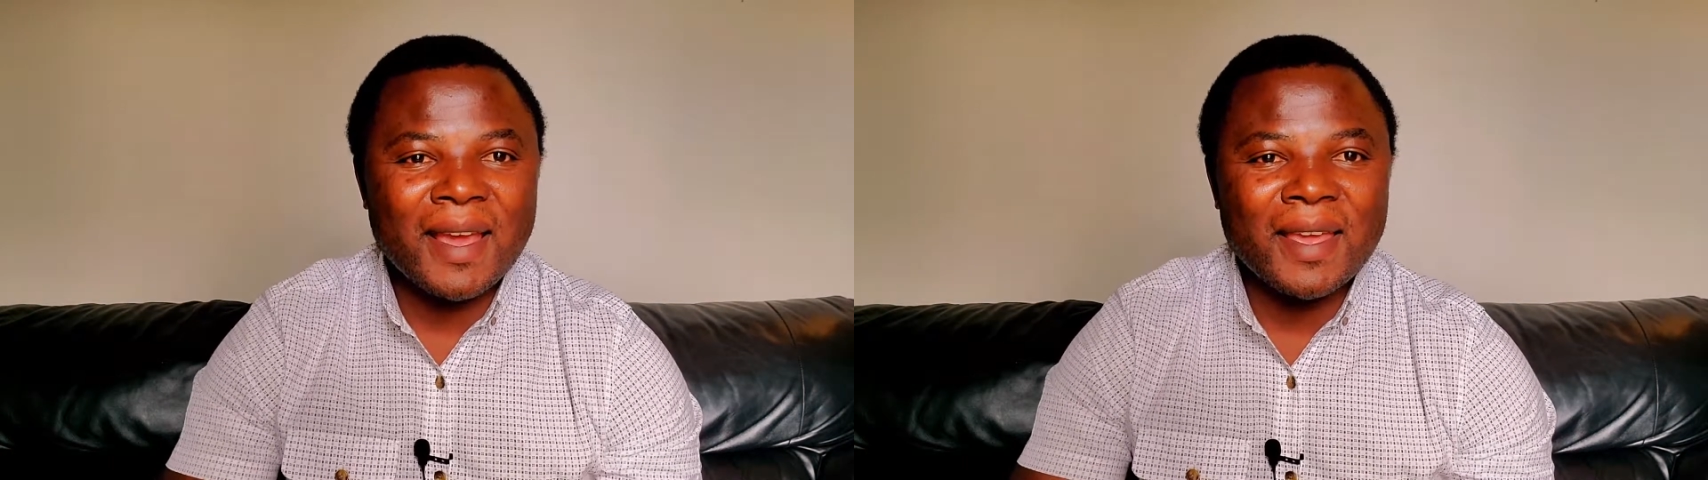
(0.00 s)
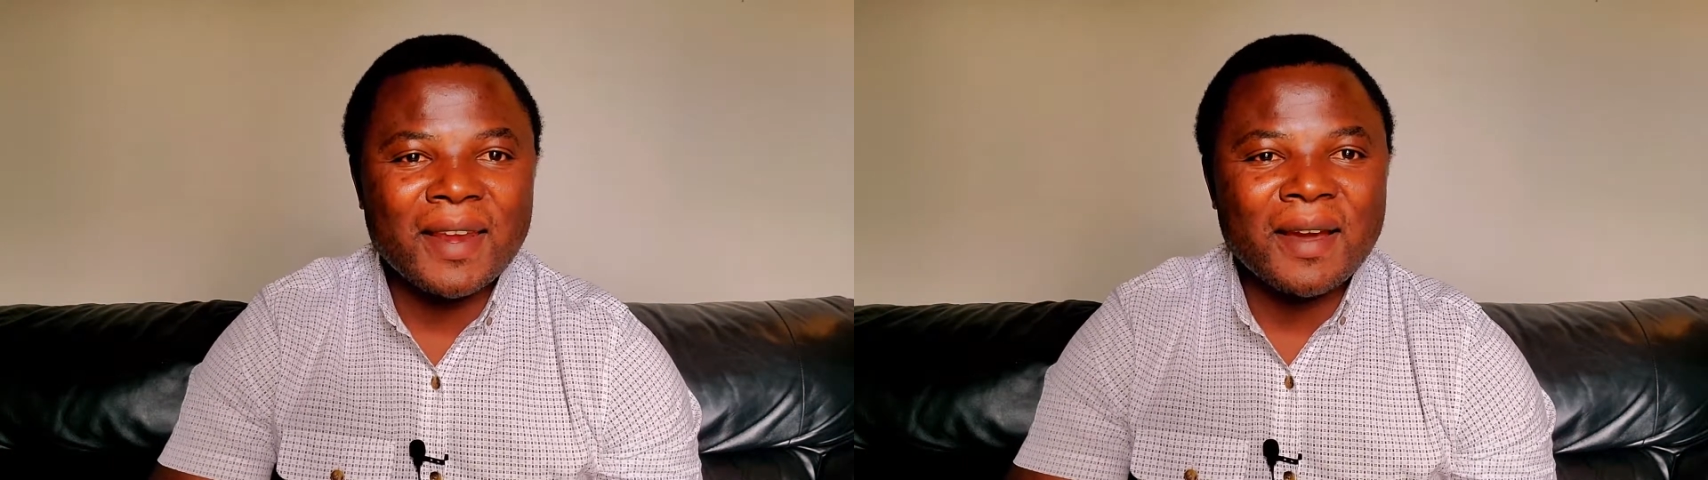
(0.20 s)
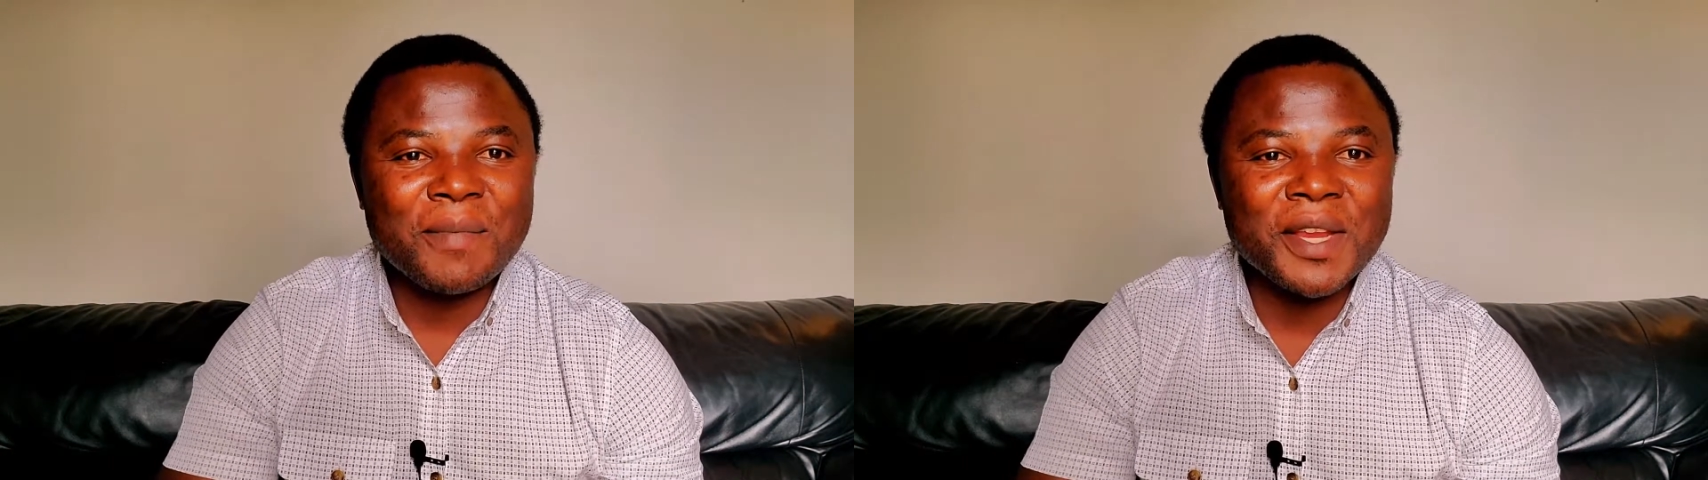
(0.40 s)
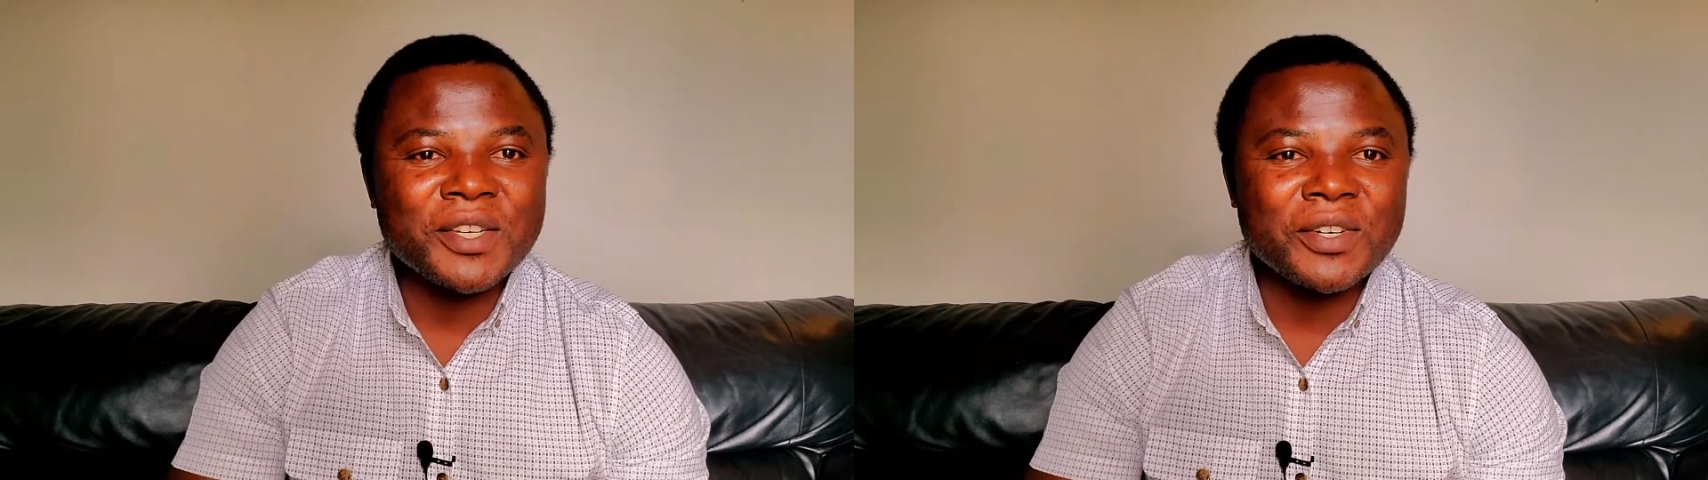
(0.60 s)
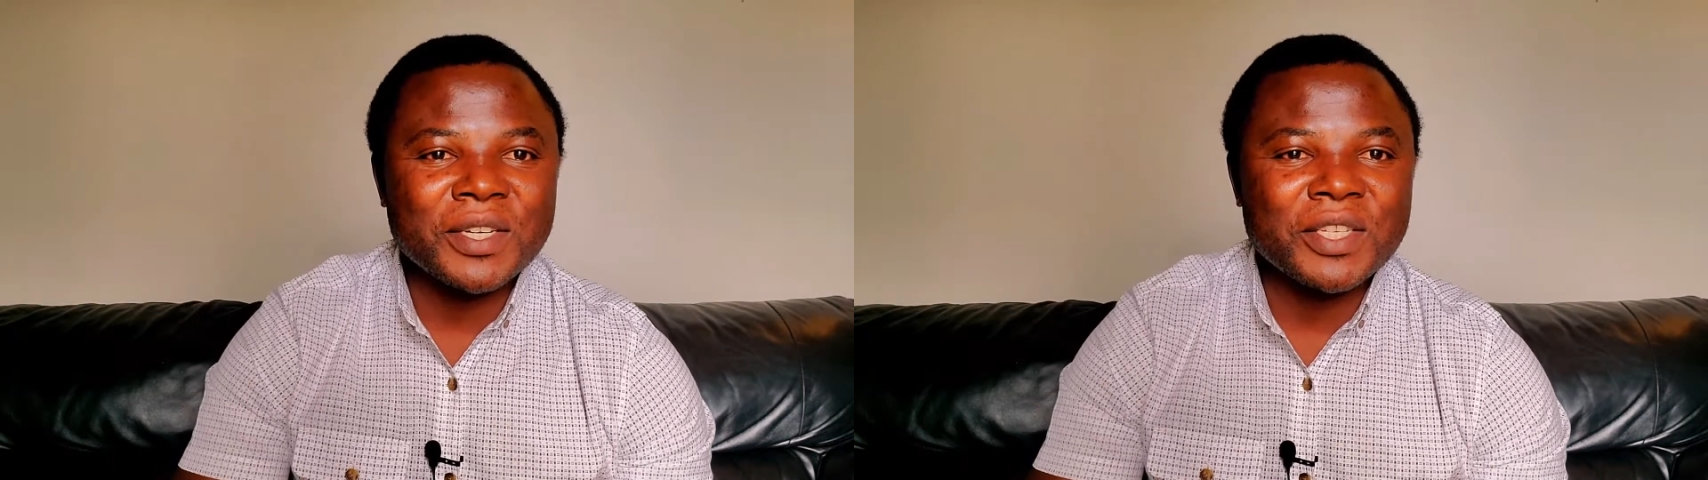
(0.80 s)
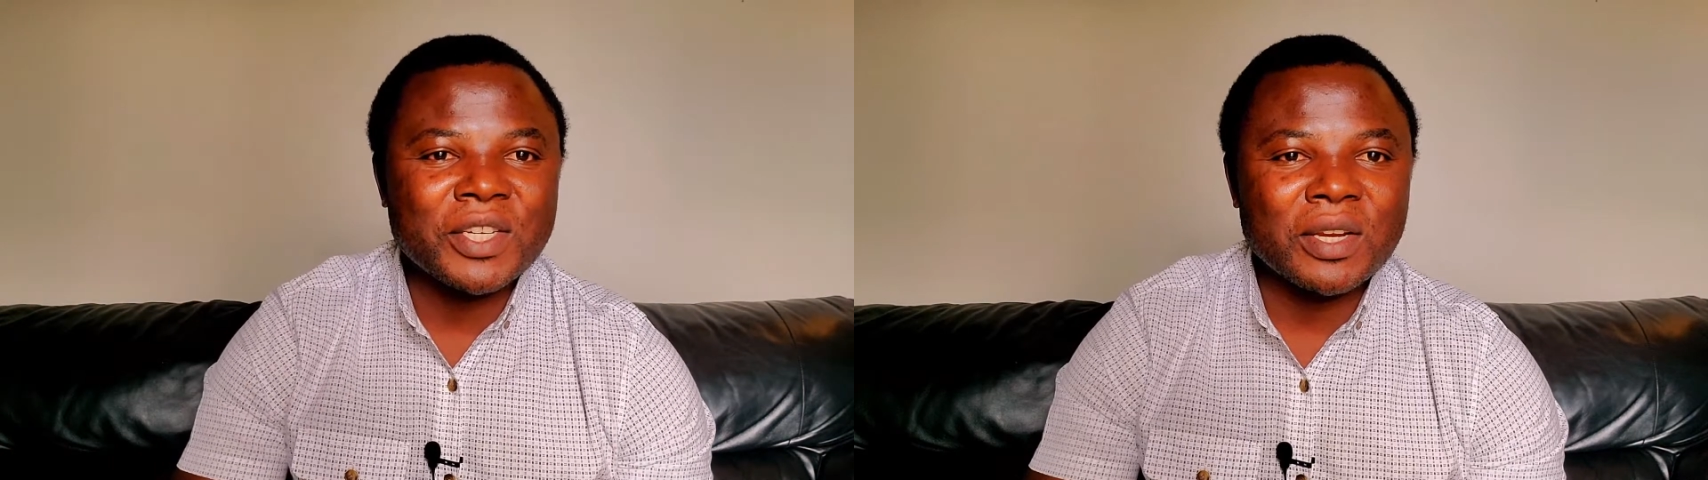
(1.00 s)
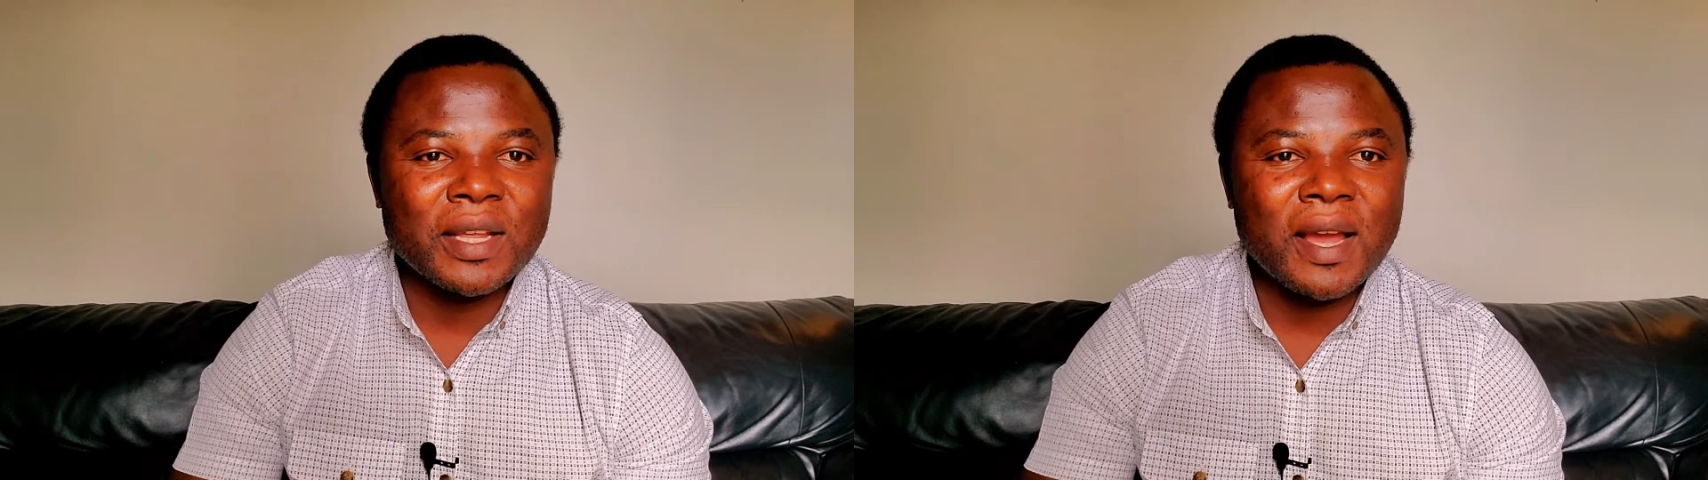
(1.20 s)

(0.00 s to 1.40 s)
in our mentoring journey,